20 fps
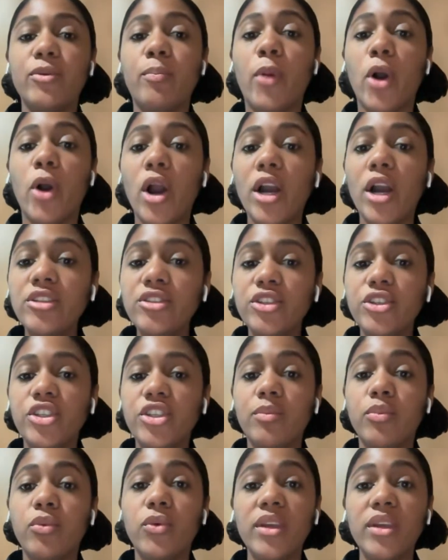their
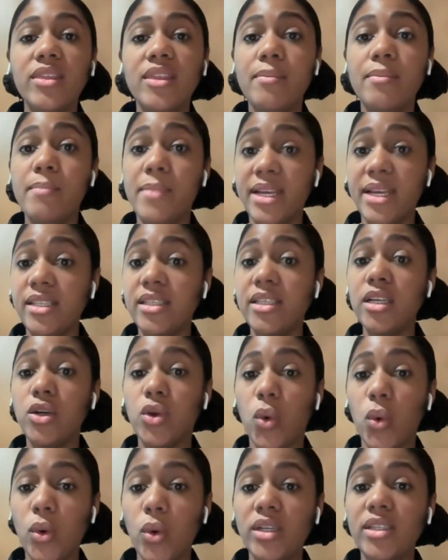partnership with
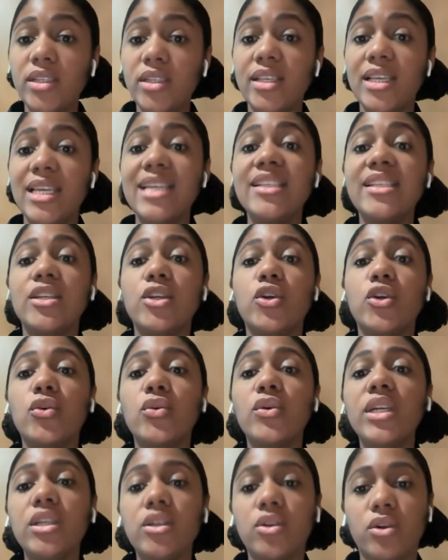domestic courts is
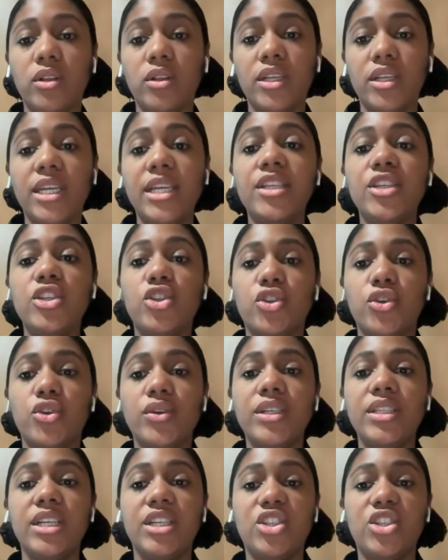critical in
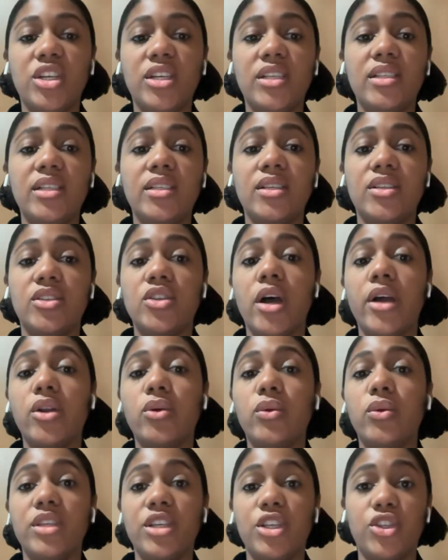ensuring that justice is
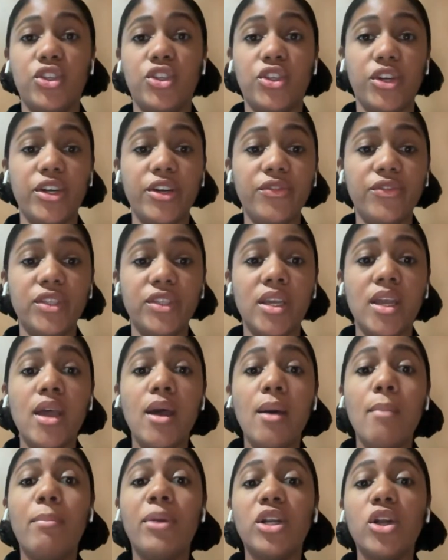not only served,
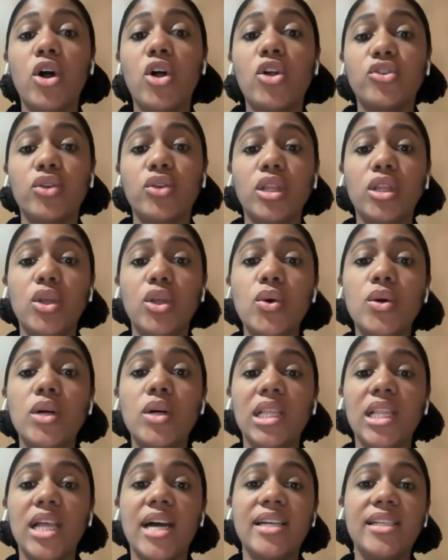but also
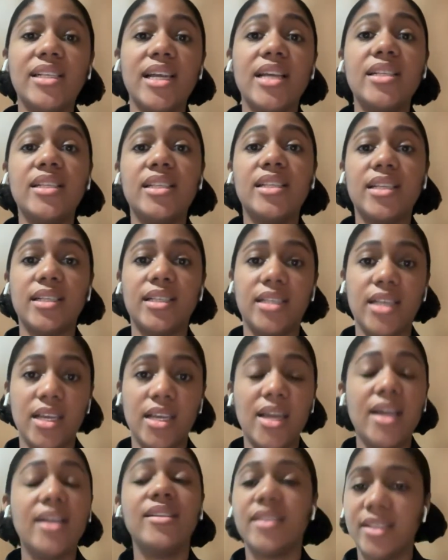localized
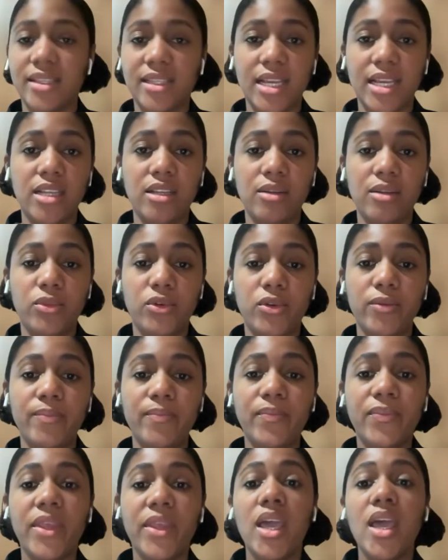and
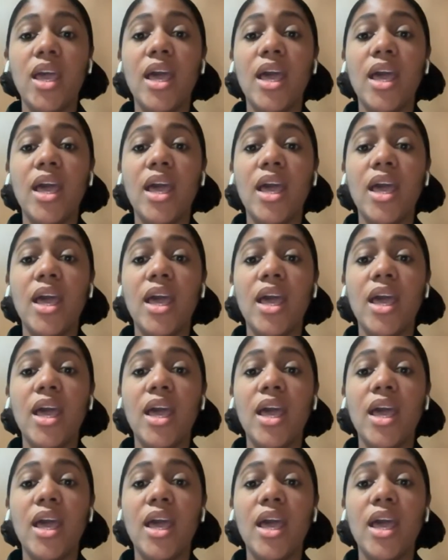sustainable.